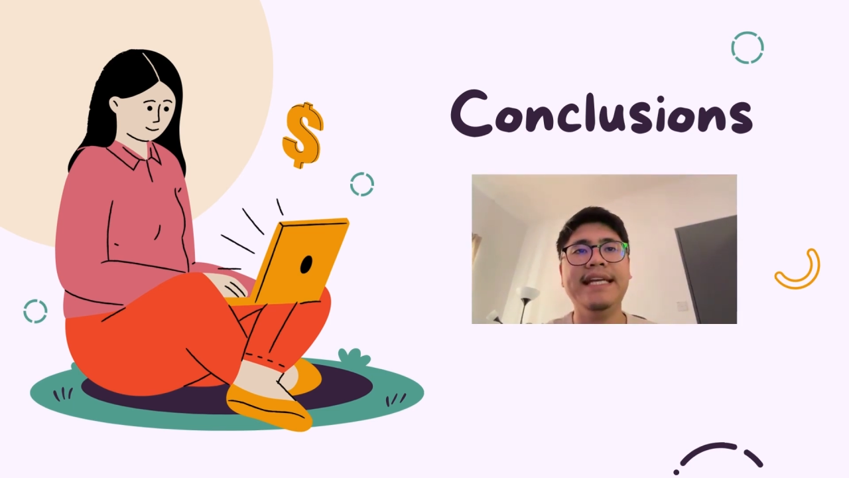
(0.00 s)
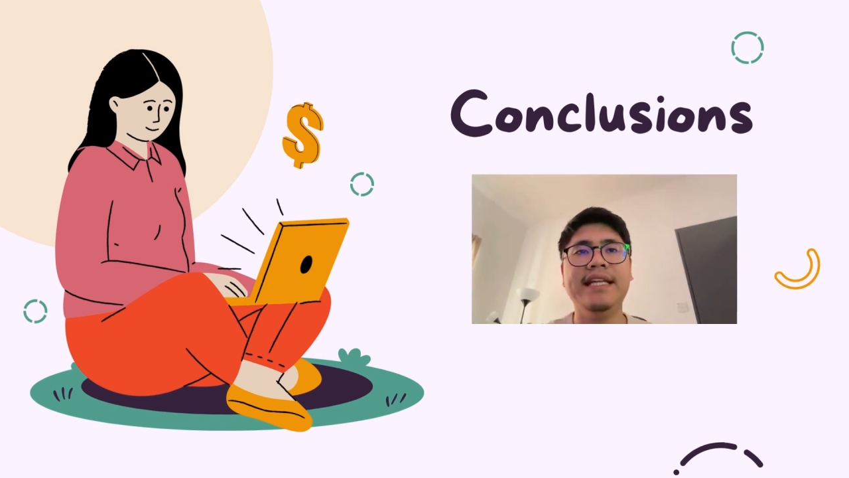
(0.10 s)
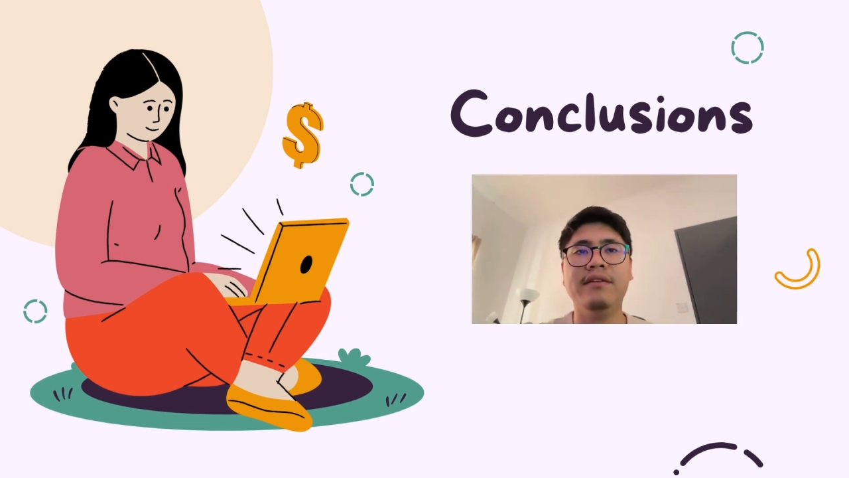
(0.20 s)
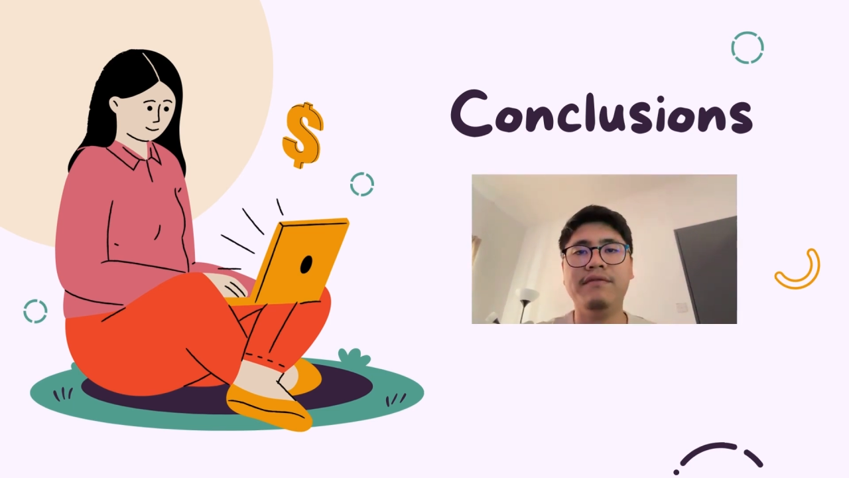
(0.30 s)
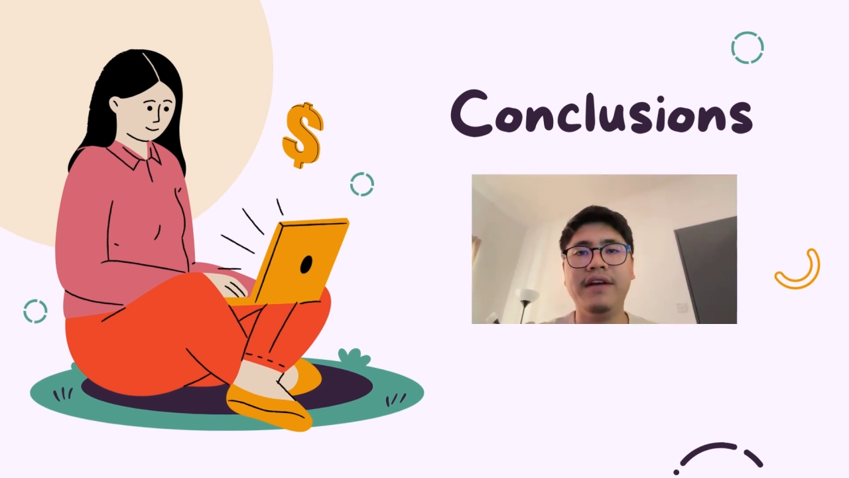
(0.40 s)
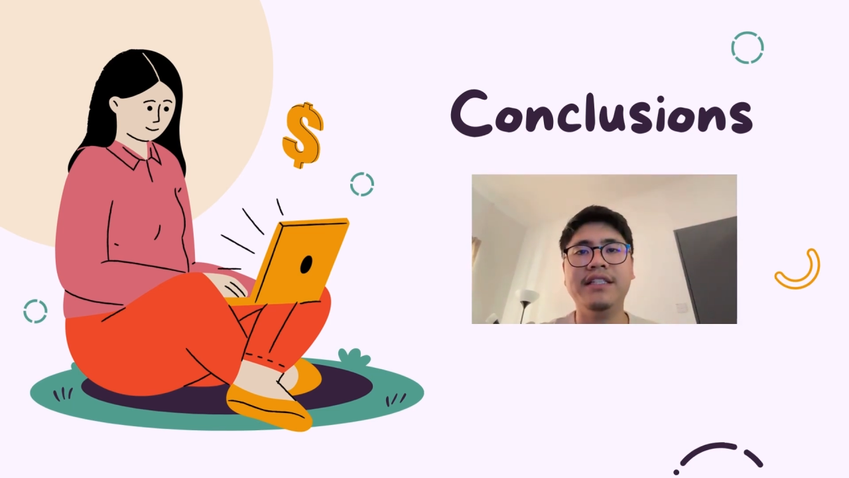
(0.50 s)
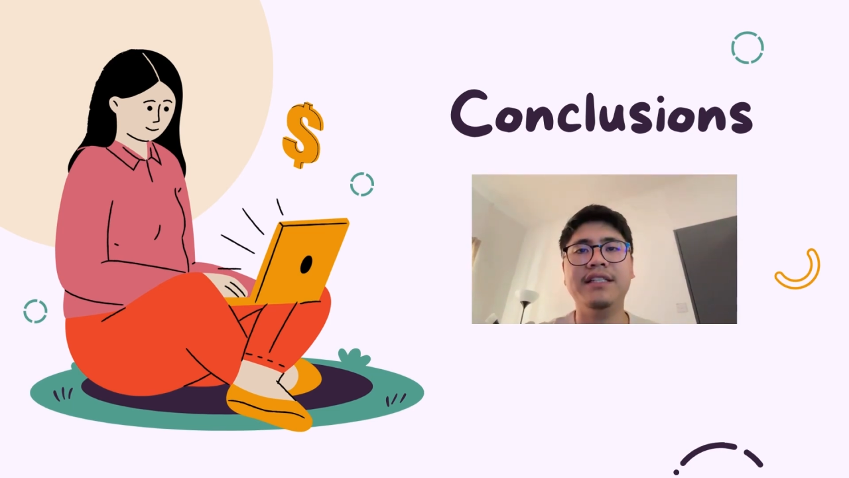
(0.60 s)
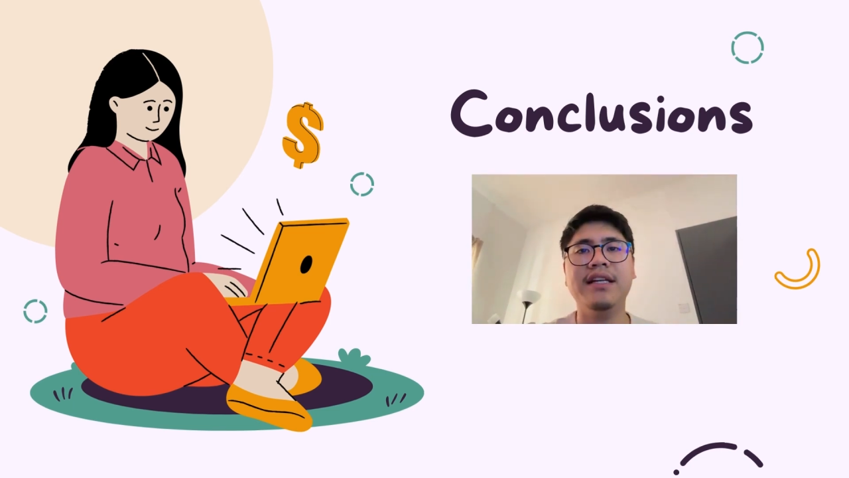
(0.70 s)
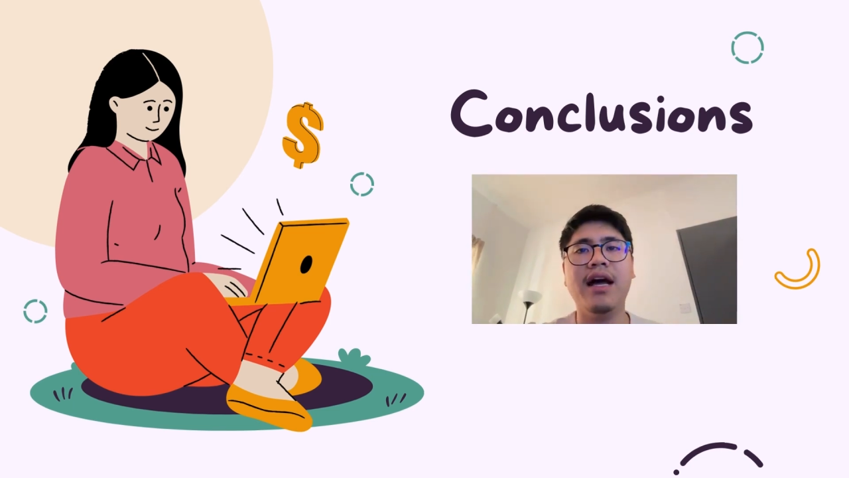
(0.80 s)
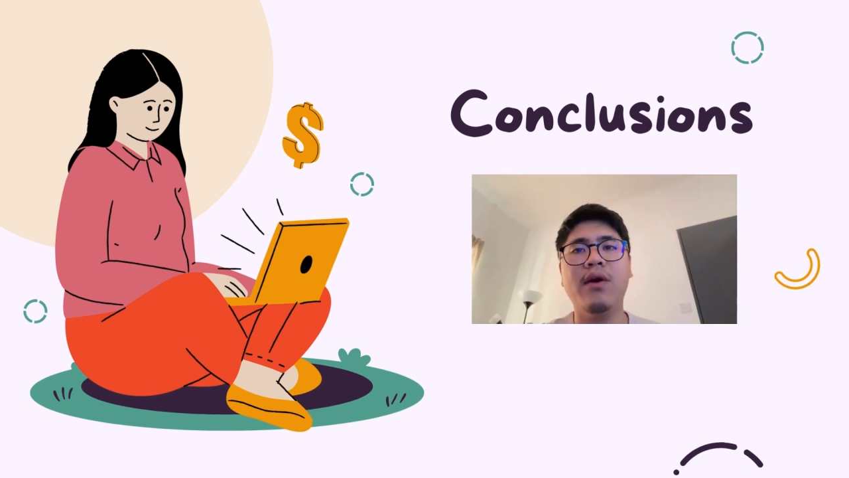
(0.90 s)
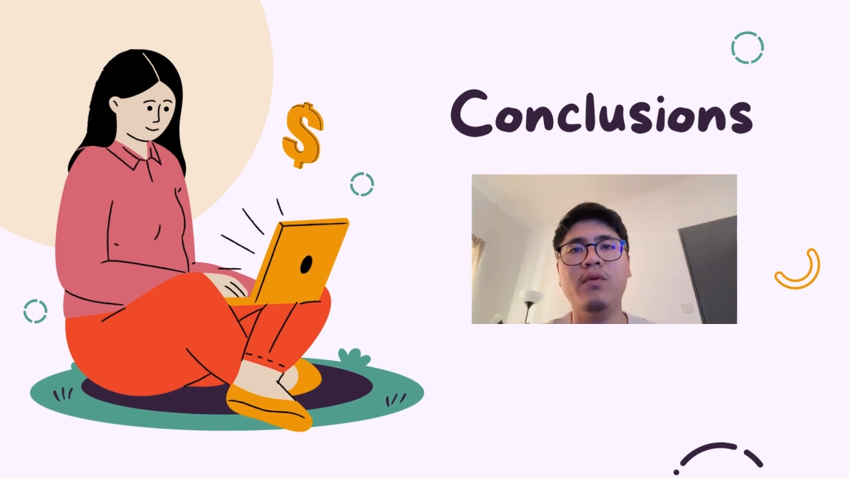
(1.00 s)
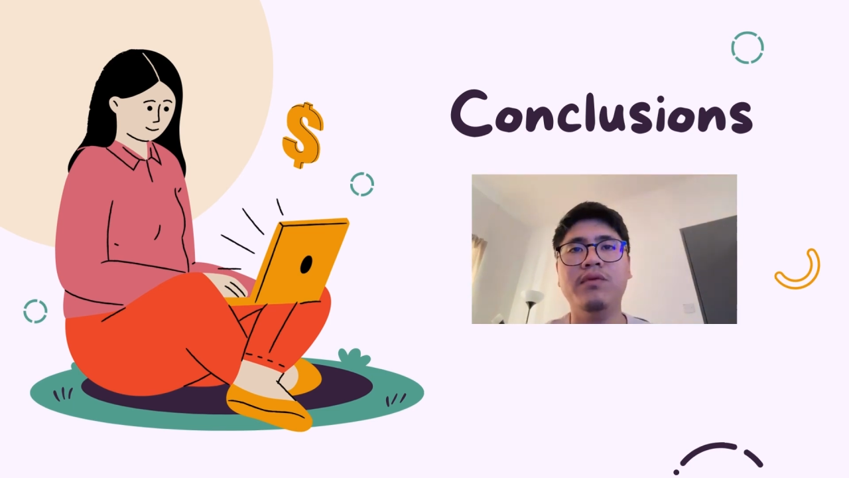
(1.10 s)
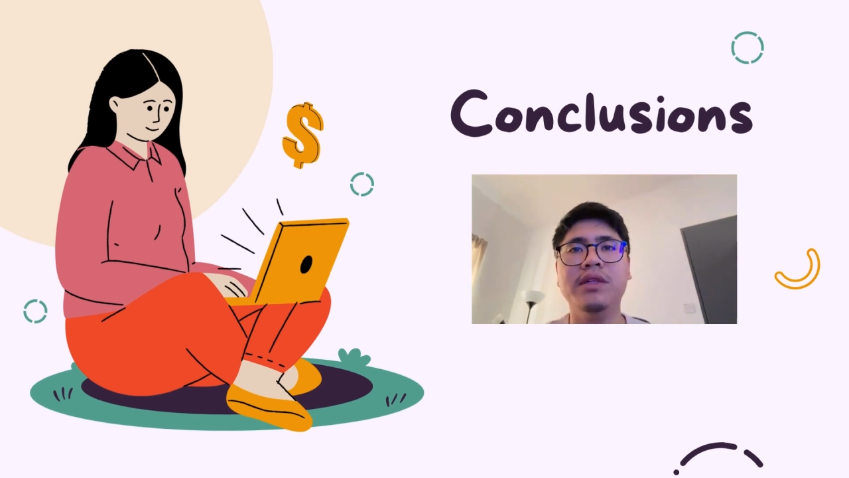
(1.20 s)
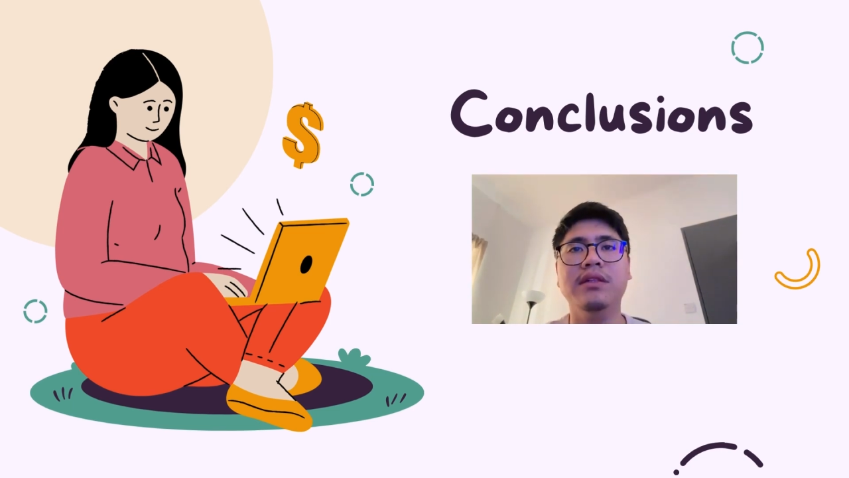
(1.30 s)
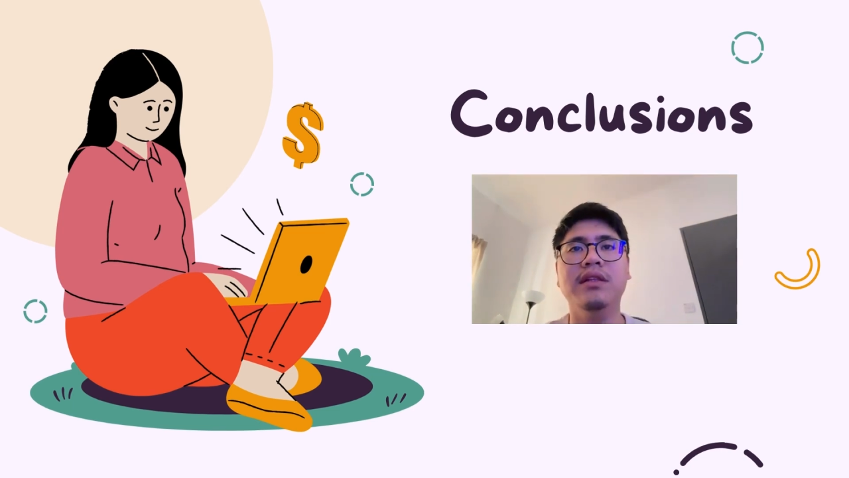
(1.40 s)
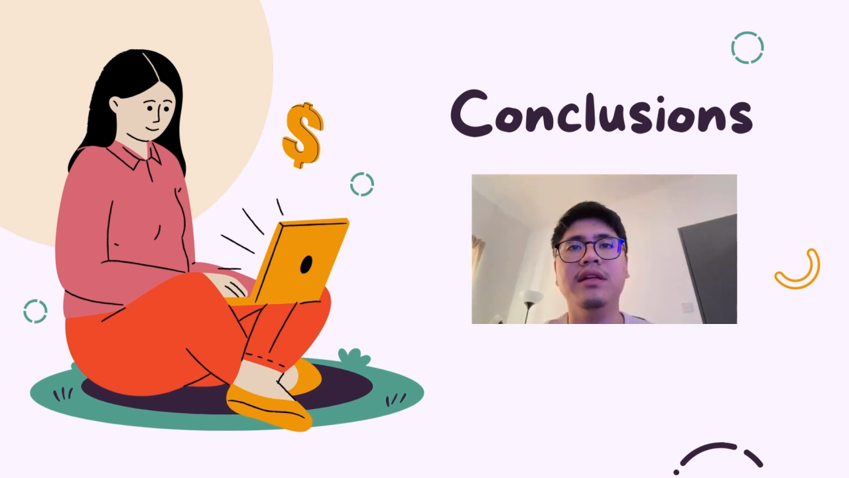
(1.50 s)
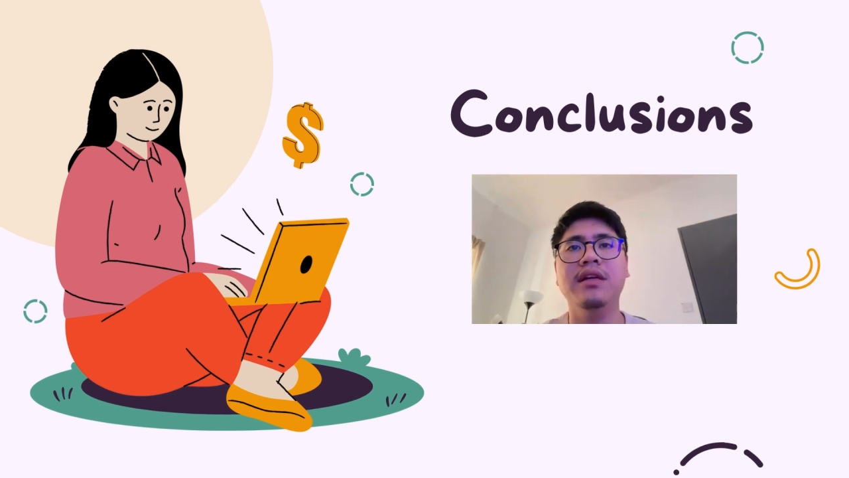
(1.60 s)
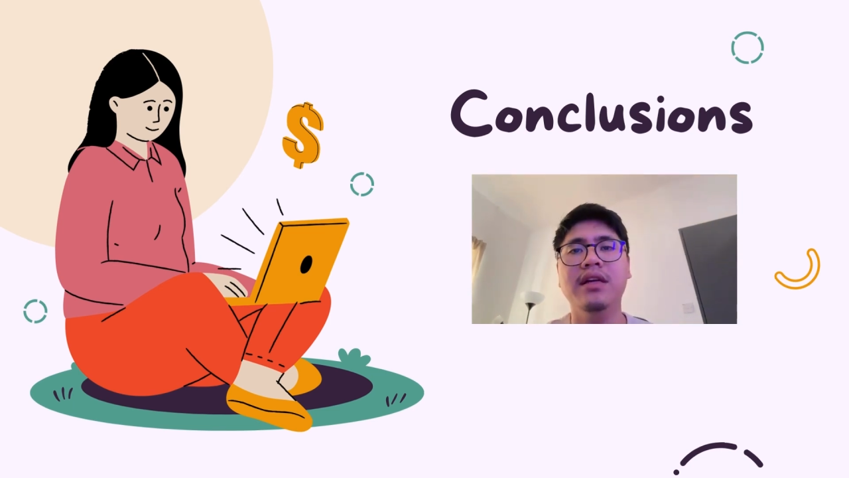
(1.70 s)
it affected our world.